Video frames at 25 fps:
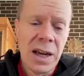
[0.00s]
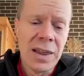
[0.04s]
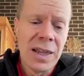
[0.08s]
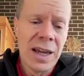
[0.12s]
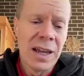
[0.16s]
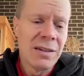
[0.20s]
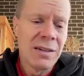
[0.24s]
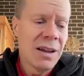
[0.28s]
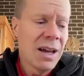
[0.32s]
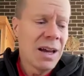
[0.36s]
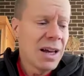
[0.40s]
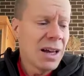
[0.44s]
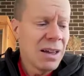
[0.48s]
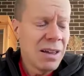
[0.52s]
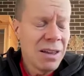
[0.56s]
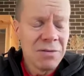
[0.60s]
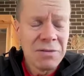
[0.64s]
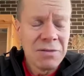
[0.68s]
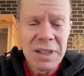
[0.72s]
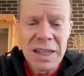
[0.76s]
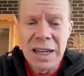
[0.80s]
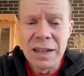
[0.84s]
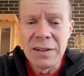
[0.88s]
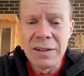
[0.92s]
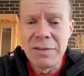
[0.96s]
And then
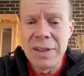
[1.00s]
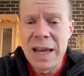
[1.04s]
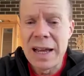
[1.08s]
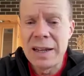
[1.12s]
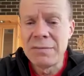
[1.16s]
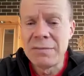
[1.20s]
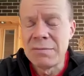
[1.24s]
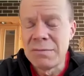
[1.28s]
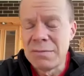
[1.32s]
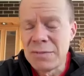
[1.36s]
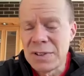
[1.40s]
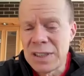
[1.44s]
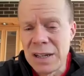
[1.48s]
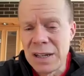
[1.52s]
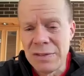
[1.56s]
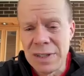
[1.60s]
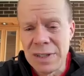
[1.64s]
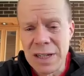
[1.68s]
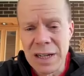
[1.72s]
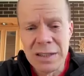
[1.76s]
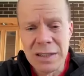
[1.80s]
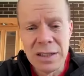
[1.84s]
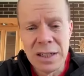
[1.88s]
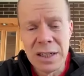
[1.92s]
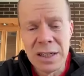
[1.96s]
at the end of that
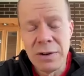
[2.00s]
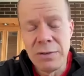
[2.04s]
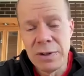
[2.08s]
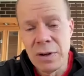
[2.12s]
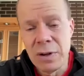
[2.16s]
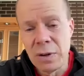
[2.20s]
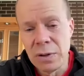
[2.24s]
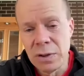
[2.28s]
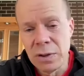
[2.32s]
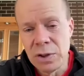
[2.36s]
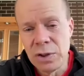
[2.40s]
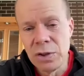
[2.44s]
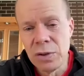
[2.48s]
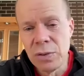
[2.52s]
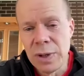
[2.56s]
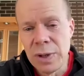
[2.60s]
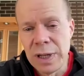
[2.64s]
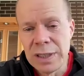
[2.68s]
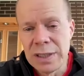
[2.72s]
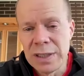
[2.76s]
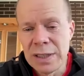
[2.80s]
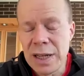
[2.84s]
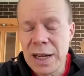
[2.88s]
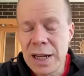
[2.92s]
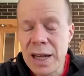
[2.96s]
7 days, so now we've got 2
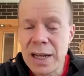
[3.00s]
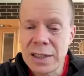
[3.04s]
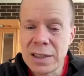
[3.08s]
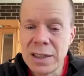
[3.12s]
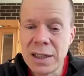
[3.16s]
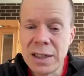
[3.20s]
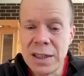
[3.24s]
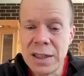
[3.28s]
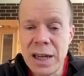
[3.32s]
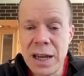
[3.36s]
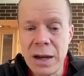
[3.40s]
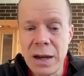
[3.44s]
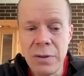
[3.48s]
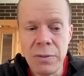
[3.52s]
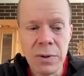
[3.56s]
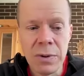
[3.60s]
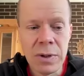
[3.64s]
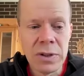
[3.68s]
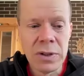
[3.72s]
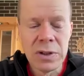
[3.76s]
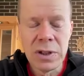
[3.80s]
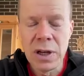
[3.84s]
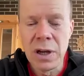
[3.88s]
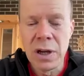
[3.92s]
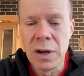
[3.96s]
weeks. So actually, yeah, it
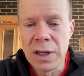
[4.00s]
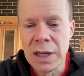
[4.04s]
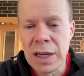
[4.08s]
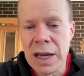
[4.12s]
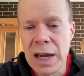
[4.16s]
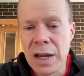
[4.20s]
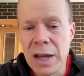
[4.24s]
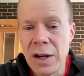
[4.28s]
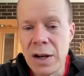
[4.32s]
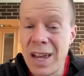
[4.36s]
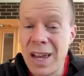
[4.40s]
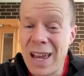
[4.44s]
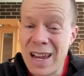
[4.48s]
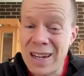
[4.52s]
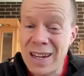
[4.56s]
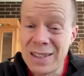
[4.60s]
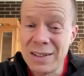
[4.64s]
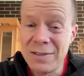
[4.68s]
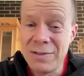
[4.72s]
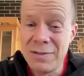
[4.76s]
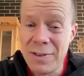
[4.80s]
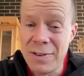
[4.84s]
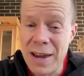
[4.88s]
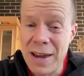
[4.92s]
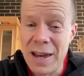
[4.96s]
was okay. And I
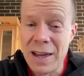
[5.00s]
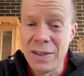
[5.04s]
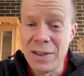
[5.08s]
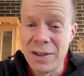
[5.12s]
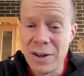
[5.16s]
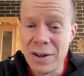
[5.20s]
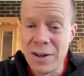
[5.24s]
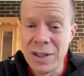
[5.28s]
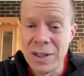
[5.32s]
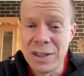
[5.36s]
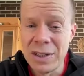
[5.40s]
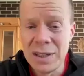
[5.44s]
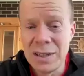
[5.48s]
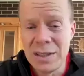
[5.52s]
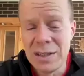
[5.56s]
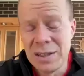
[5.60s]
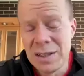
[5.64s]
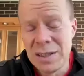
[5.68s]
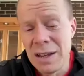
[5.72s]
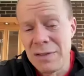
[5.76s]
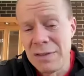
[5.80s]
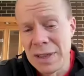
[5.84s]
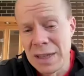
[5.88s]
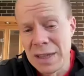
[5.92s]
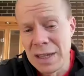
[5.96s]
actually found that I did
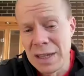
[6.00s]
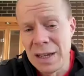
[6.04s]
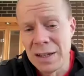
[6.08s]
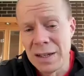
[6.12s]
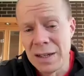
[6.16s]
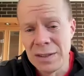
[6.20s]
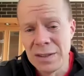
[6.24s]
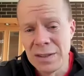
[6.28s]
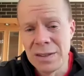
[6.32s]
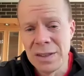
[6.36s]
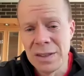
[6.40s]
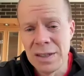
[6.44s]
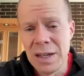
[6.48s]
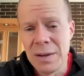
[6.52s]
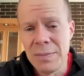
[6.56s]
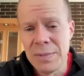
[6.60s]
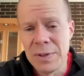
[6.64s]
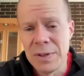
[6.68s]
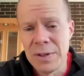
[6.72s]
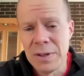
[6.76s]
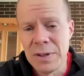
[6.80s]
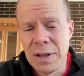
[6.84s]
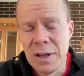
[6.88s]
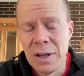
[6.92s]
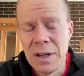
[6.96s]
7,000
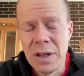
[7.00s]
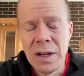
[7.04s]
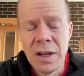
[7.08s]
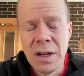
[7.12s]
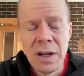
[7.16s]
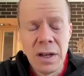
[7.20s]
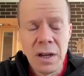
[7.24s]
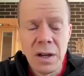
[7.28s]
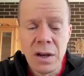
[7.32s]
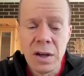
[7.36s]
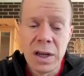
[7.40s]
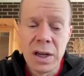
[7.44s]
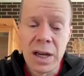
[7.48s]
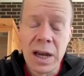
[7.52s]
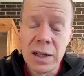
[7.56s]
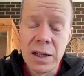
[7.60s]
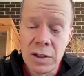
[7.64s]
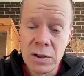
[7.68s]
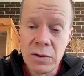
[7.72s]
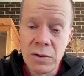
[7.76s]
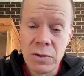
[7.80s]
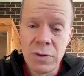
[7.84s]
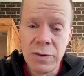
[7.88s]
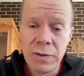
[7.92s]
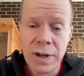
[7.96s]
steps. Okay,
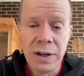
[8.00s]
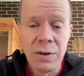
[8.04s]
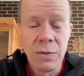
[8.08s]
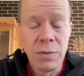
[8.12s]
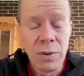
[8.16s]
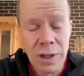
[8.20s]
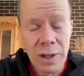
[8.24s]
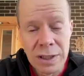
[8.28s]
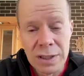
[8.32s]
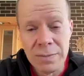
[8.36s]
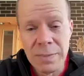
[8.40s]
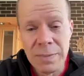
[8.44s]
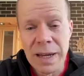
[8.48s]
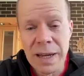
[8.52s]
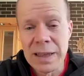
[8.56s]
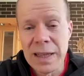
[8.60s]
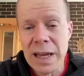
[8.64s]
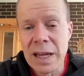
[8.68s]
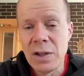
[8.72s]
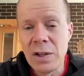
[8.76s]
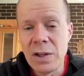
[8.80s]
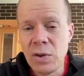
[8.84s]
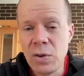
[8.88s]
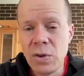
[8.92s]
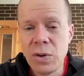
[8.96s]
terrific. Well, let's make
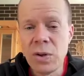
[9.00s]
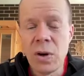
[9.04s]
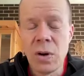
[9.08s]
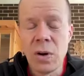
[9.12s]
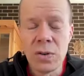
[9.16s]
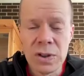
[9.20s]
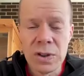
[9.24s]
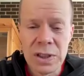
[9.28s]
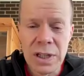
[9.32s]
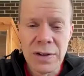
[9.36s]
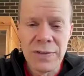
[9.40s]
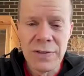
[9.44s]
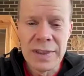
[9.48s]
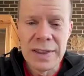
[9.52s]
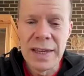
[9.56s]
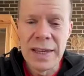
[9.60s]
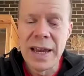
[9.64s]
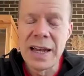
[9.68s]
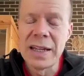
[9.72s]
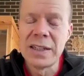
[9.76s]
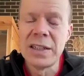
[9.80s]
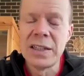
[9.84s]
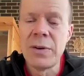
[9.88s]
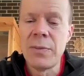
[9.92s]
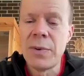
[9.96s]
that new goal
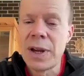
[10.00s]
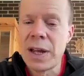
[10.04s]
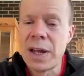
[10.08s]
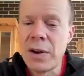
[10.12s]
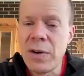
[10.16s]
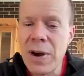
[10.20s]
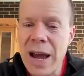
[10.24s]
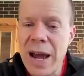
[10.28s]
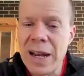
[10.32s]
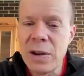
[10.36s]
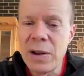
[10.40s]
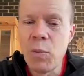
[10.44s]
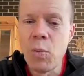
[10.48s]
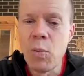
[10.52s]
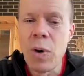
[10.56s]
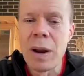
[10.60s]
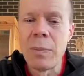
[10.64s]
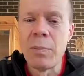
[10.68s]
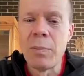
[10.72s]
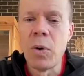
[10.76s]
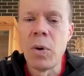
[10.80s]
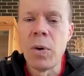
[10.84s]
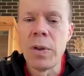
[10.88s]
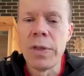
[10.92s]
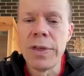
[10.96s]
7,000. And we're going to add in
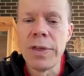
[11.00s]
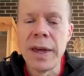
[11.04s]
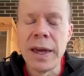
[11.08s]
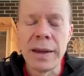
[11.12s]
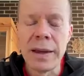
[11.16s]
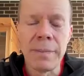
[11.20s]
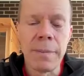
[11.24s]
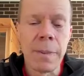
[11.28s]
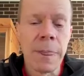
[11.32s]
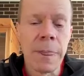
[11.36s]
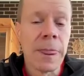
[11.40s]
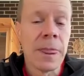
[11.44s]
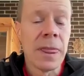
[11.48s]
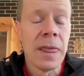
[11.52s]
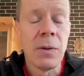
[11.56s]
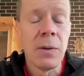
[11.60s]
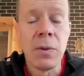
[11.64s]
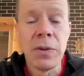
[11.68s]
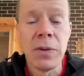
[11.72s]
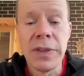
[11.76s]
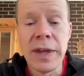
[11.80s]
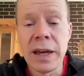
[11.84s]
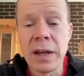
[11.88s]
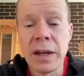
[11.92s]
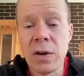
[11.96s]
one more thing. Now,
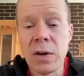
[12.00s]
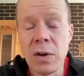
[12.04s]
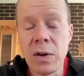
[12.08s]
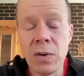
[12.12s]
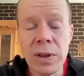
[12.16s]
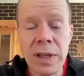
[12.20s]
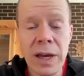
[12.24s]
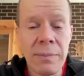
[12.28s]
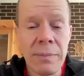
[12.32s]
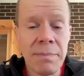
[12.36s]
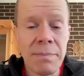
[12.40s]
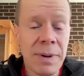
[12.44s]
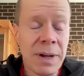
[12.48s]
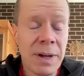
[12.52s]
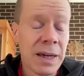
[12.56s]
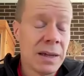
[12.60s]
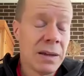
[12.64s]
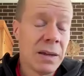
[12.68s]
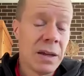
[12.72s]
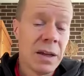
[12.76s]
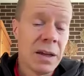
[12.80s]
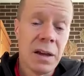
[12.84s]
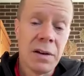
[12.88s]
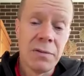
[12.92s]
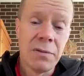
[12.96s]
what that could that
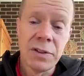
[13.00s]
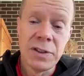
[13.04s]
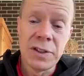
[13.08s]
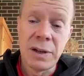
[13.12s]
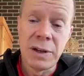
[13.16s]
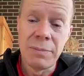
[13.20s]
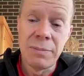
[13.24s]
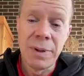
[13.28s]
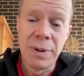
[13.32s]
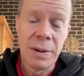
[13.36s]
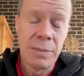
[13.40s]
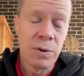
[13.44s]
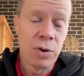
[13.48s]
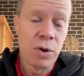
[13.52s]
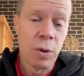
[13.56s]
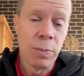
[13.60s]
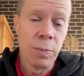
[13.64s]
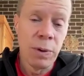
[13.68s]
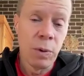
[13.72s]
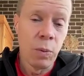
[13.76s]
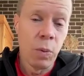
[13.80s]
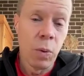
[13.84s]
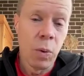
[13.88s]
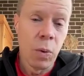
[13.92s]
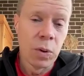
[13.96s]
be? For some people, it
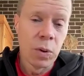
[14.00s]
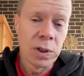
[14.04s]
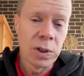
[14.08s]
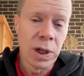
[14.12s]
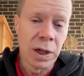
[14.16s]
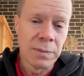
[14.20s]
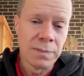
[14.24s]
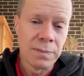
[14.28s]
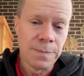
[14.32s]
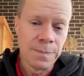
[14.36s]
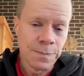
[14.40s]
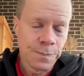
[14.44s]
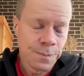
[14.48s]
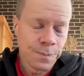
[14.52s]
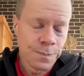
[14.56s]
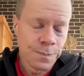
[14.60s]
could be water.